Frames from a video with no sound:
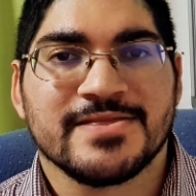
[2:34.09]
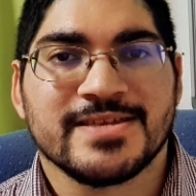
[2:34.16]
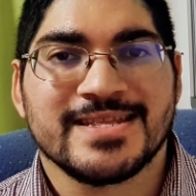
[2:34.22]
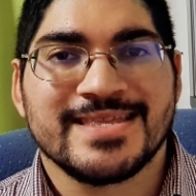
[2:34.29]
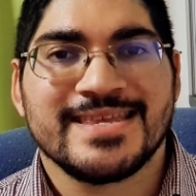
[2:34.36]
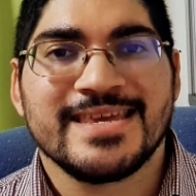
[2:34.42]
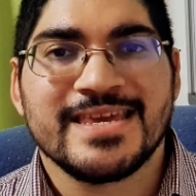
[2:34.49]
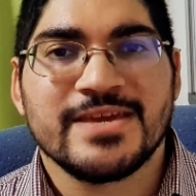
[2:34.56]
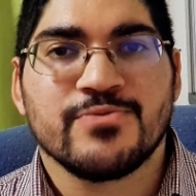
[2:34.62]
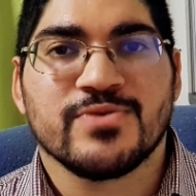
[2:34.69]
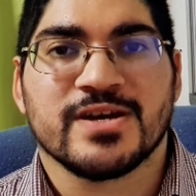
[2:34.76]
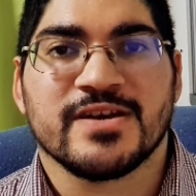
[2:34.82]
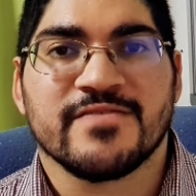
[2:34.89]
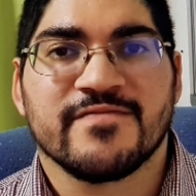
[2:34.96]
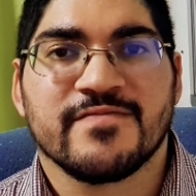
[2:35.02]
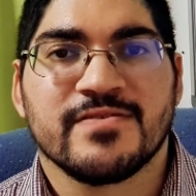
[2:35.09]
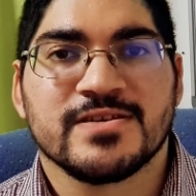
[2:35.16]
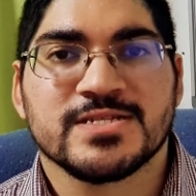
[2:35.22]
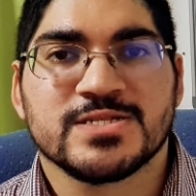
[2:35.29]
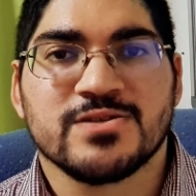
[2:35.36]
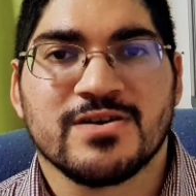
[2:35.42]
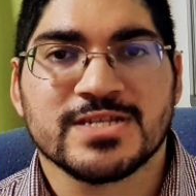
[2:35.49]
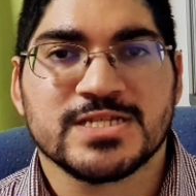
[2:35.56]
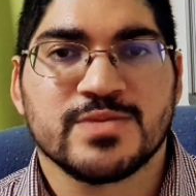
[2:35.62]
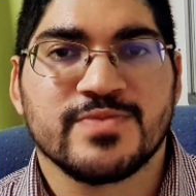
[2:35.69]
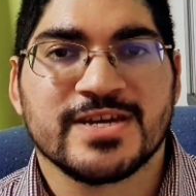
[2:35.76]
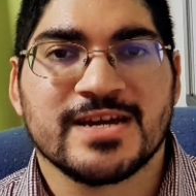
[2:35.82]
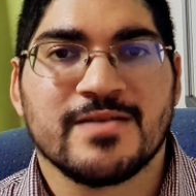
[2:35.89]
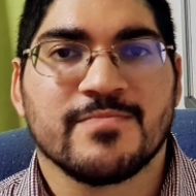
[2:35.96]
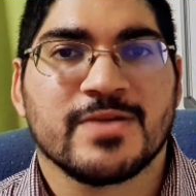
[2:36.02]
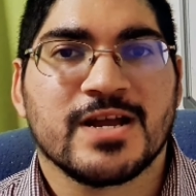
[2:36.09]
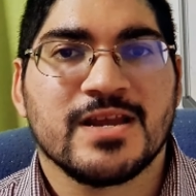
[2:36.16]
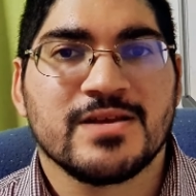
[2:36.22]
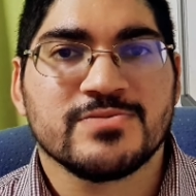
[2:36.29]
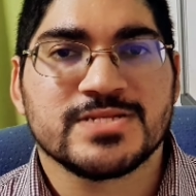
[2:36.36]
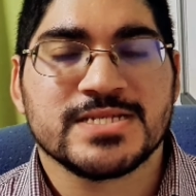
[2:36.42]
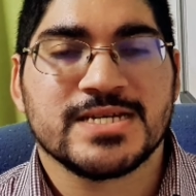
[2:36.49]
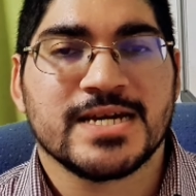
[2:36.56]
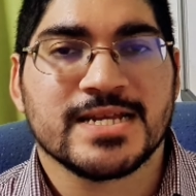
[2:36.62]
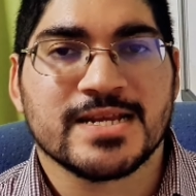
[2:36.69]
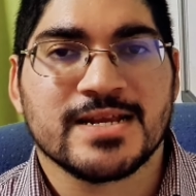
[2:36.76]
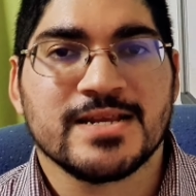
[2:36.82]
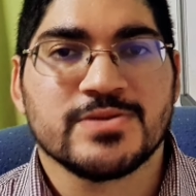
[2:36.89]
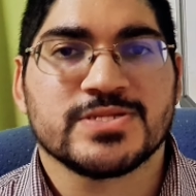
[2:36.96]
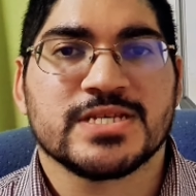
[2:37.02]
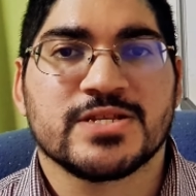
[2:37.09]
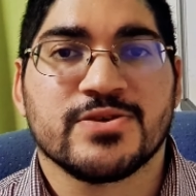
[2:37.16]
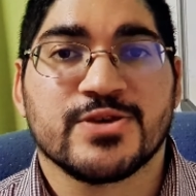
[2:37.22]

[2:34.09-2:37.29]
the T wave starts to become closer and closer